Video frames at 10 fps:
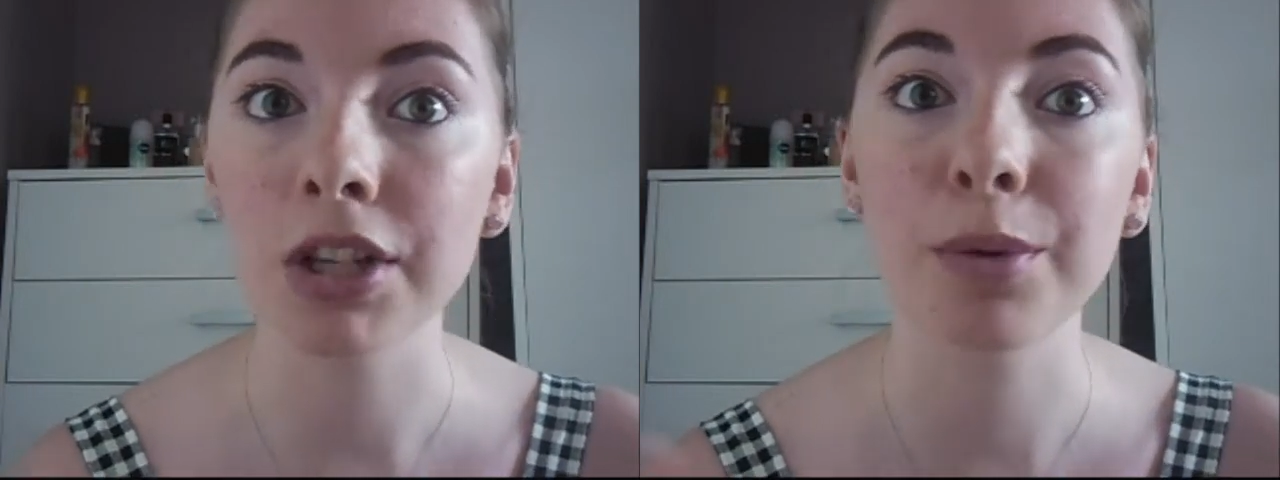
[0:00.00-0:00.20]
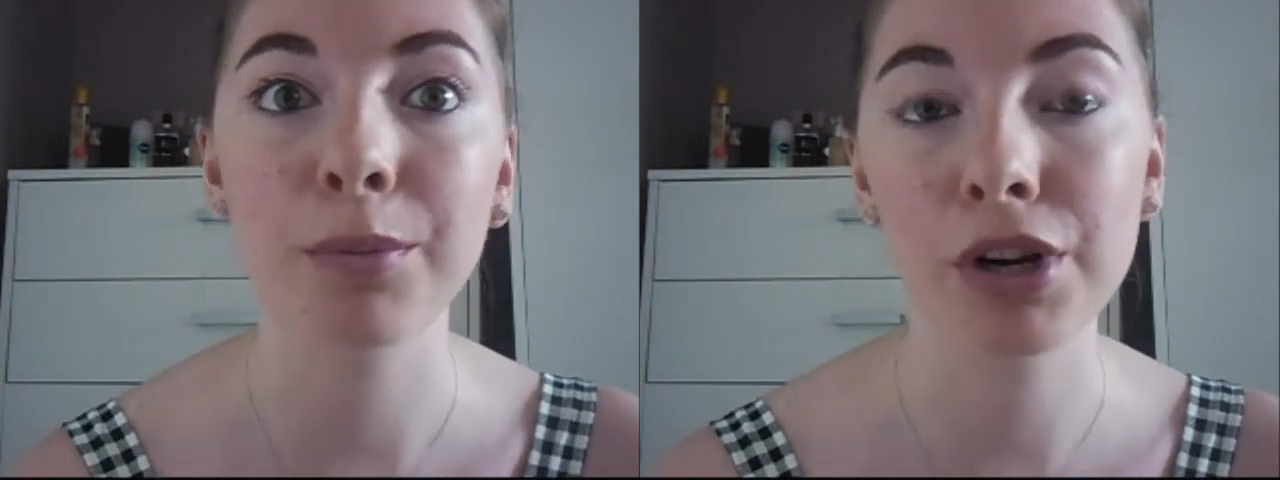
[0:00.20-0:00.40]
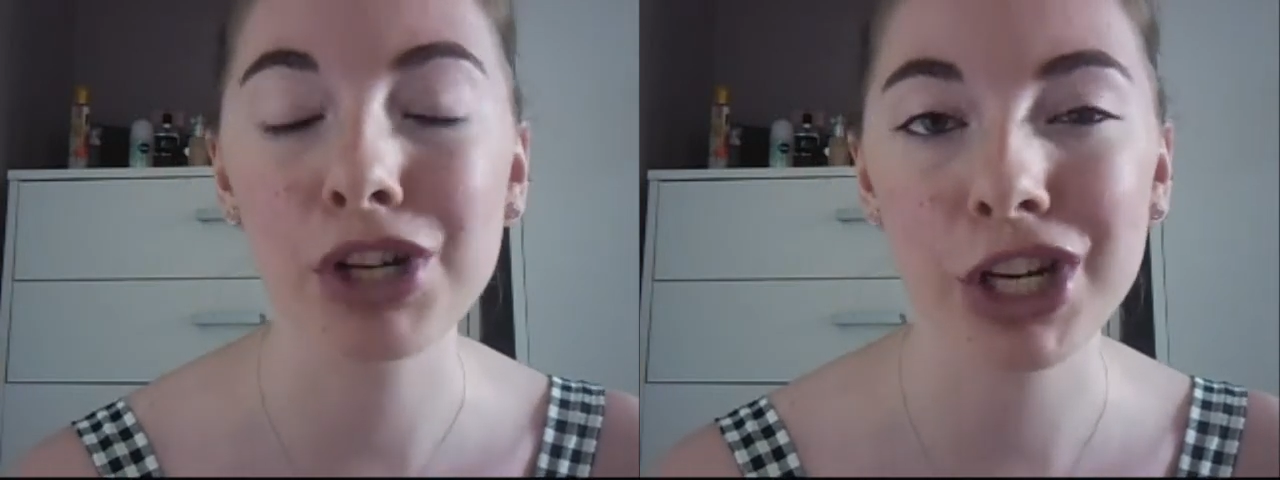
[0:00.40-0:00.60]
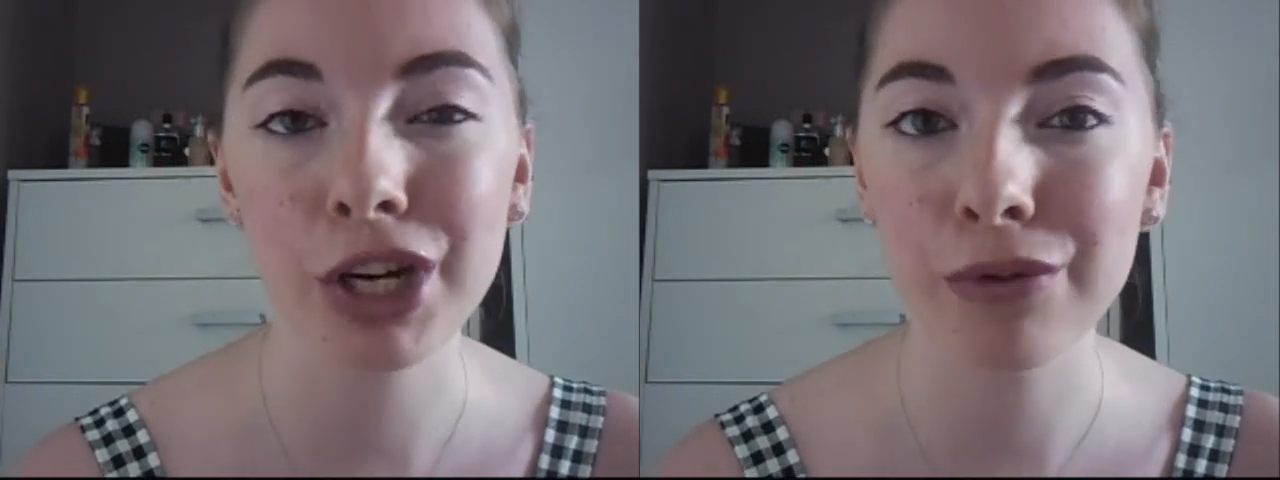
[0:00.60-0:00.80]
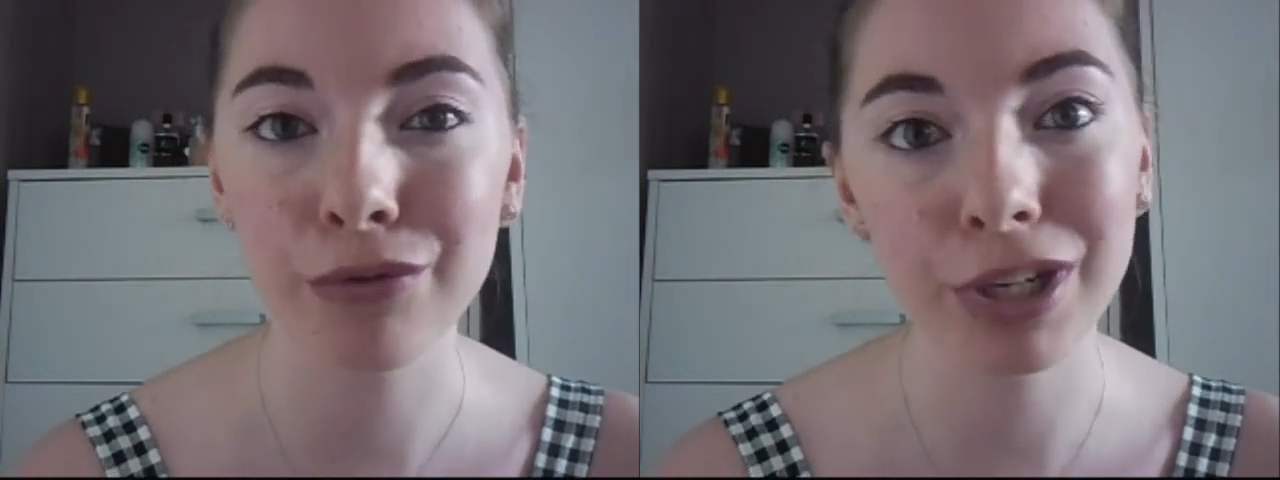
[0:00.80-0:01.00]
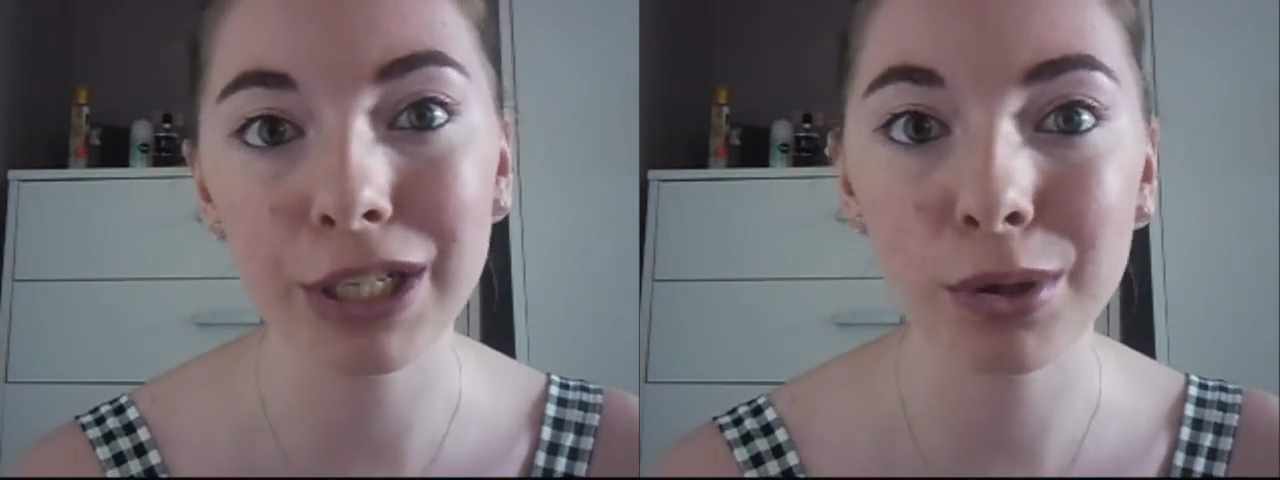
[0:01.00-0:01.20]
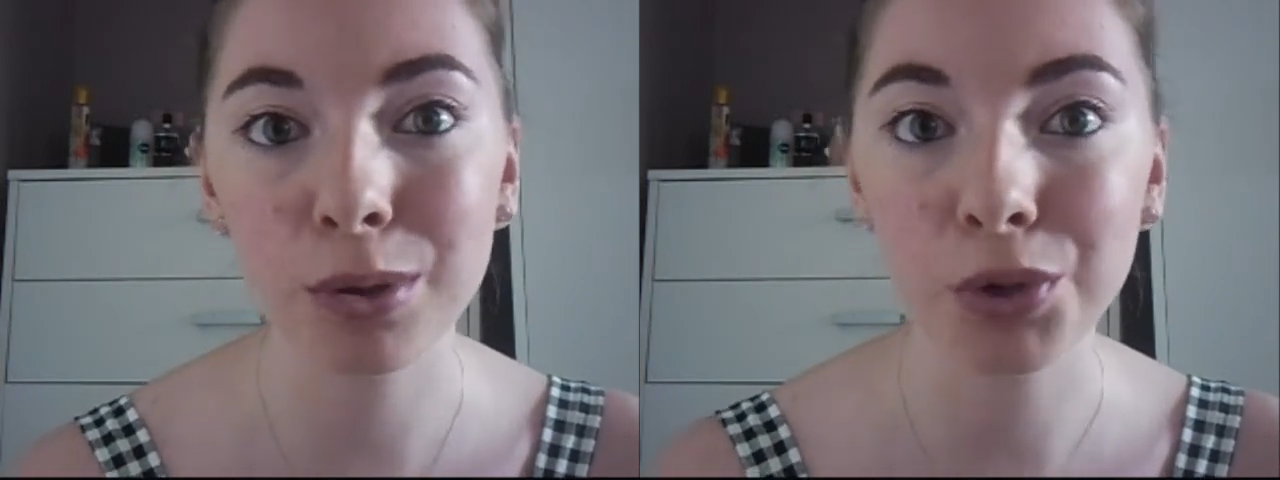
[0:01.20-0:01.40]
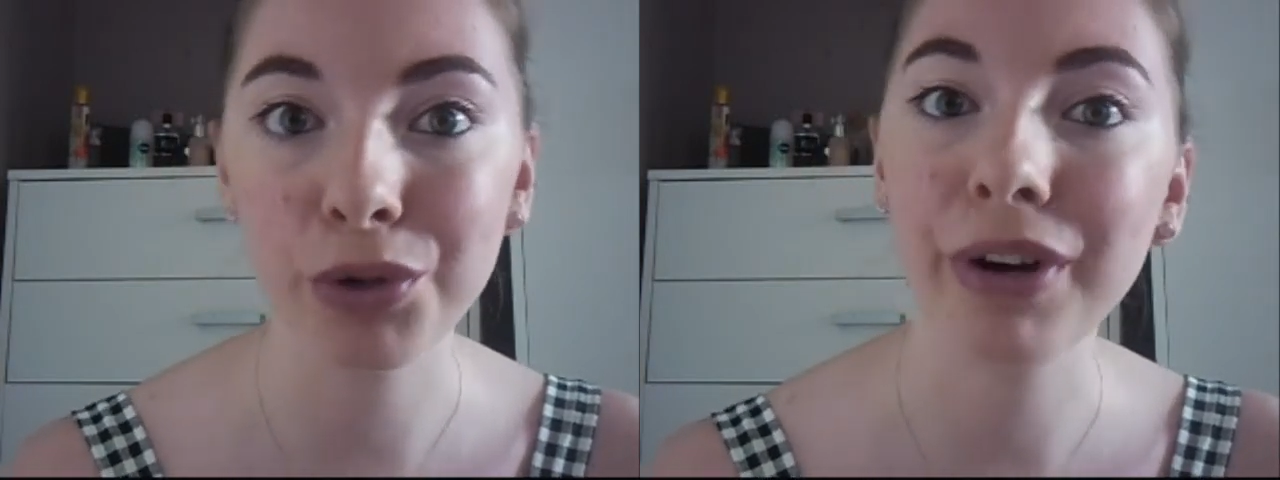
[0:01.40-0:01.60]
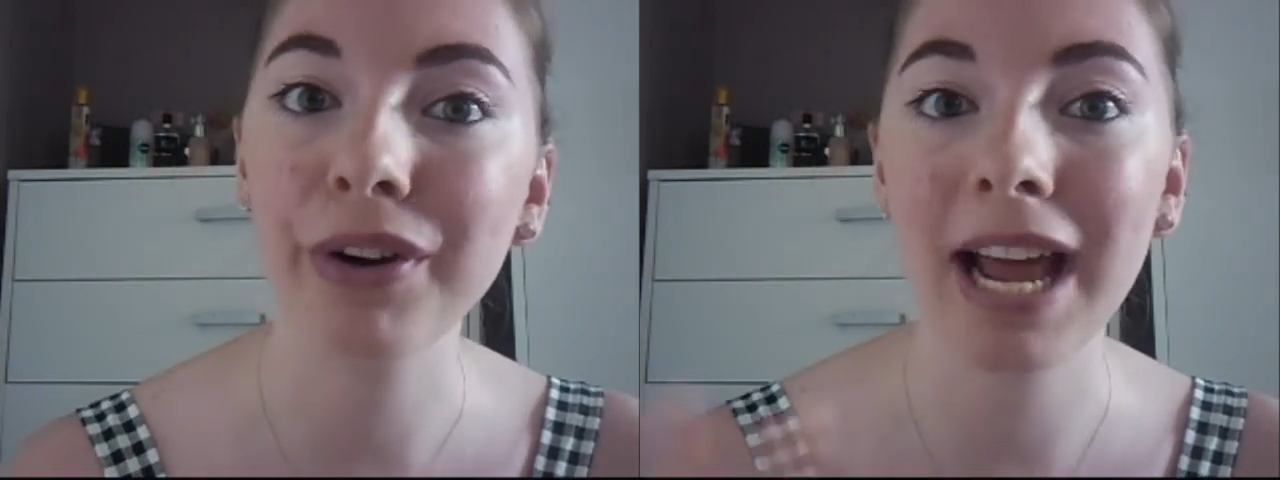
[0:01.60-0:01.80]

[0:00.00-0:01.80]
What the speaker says: So I'm going to show you a really cool trick on